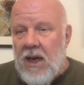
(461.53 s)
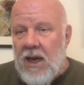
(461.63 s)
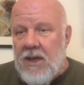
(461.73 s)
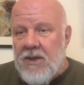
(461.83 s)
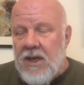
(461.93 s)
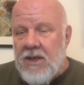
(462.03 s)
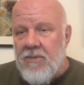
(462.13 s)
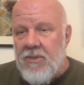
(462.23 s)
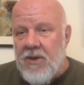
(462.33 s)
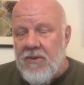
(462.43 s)
And in
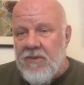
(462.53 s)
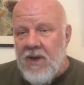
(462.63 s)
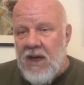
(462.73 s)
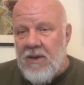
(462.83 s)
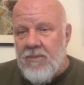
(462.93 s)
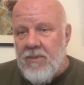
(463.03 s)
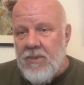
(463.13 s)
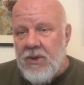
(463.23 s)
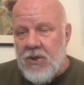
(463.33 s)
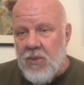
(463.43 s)
terms of
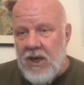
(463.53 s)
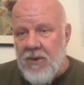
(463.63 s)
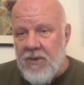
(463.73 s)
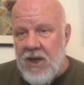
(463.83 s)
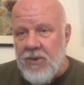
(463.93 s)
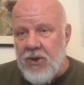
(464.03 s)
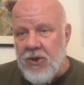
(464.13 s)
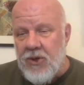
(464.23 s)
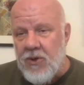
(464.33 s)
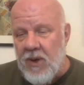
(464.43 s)
just working with numbers or
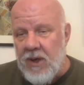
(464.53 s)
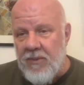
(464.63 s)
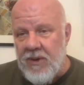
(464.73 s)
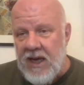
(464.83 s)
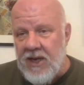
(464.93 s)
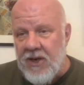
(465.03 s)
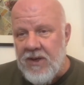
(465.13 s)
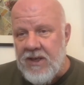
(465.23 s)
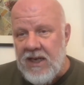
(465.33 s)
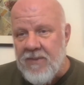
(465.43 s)
just working with
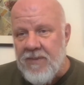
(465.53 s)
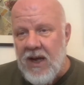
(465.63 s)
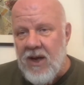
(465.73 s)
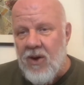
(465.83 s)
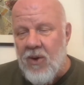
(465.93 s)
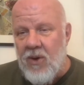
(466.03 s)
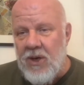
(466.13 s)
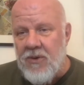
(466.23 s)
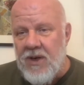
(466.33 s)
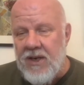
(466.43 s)
categories, that's about all
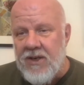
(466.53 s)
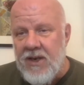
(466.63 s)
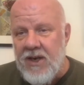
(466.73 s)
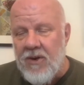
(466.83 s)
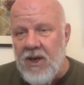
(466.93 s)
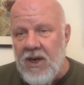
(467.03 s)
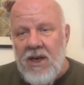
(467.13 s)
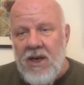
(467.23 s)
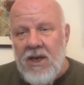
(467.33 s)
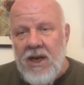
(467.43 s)
you'd need to know.
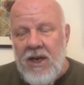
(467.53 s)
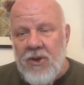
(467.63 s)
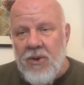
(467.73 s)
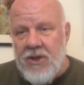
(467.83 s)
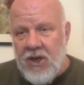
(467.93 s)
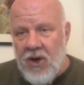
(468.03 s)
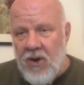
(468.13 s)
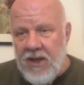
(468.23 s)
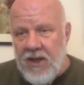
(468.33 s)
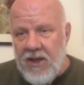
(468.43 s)
In order to
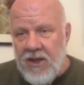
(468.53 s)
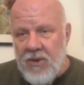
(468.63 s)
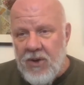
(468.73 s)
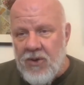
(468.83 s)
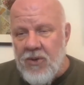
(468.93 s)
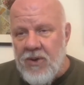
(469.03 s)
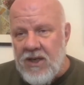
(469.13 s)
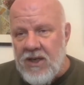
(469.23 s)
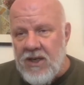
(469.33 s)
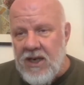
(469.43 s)
correlate them, you do
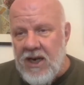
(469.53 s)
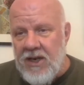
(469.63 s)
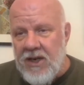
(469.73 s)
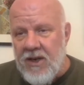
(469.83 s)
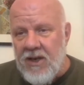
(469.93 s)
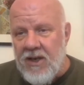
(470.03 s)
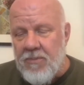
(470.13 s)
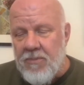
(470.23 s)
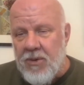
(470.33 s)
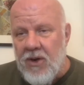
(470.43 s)
need this linear
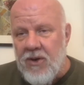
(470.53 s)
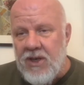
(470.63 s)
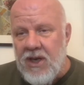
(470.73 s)
approach.